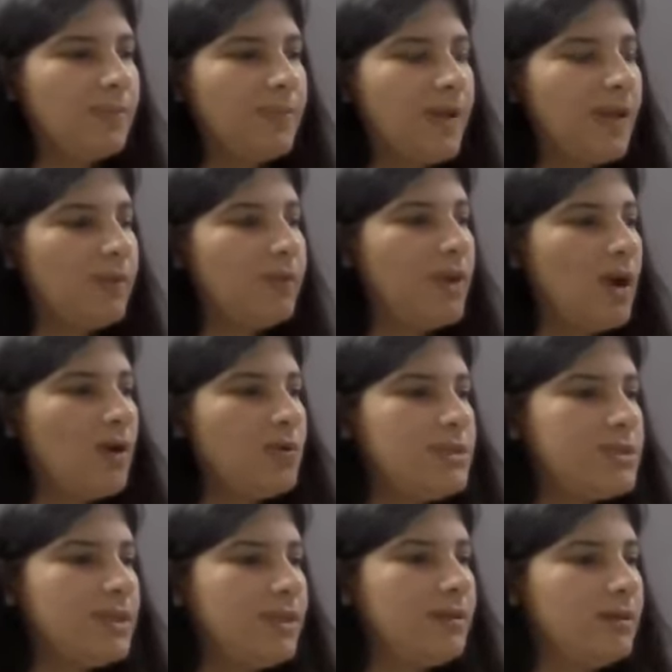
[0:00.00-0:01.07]
Can we now
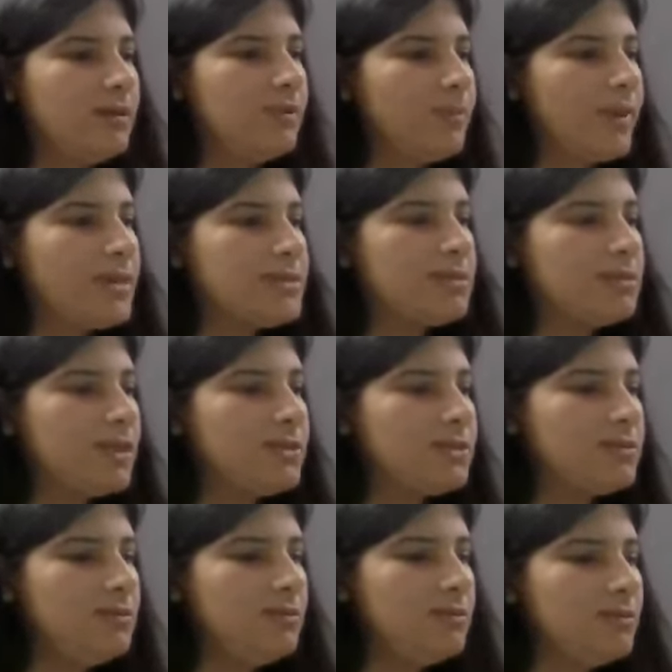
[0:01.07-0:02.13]
see the presentation?